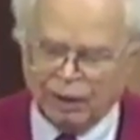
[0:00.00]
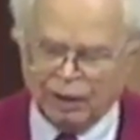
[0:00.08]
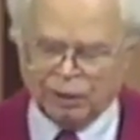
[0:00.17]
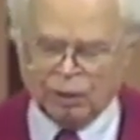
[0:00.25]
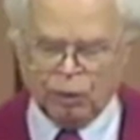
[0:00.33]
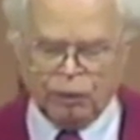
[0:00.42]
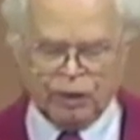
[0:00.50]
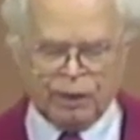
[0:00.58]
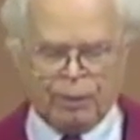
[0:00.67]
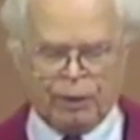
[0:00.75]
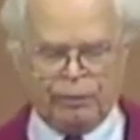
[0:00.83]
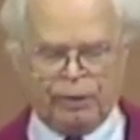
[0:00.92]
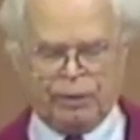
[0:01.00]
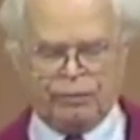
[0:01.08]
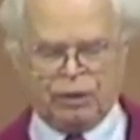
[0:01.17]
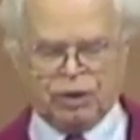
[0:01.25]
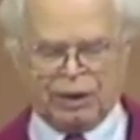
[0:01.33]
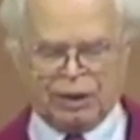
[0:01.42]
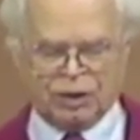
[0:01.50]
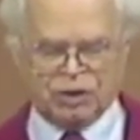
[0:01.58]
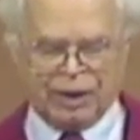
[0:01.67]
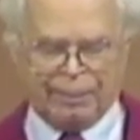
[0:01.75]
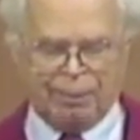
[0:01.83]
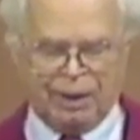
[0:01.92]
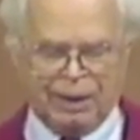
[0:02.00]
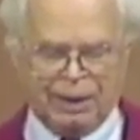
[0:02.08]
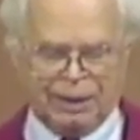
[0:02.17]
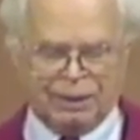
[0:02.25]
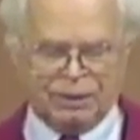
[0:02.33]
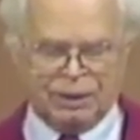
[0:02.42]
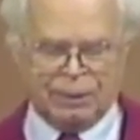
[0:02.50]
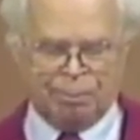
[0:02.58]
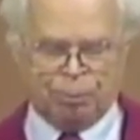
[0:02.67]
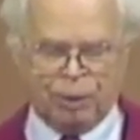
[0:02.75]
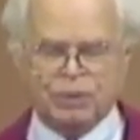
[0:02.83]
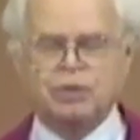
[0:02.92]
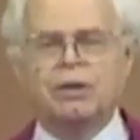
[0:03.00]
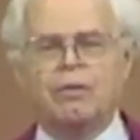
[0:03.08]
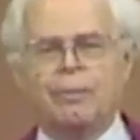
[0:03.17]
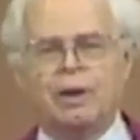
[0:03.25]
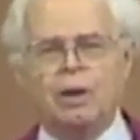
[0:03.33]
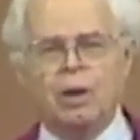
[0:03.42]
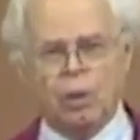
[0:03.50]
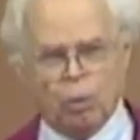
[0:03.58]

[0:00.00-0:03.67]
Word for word: including the moderator of the General Assembly and president of the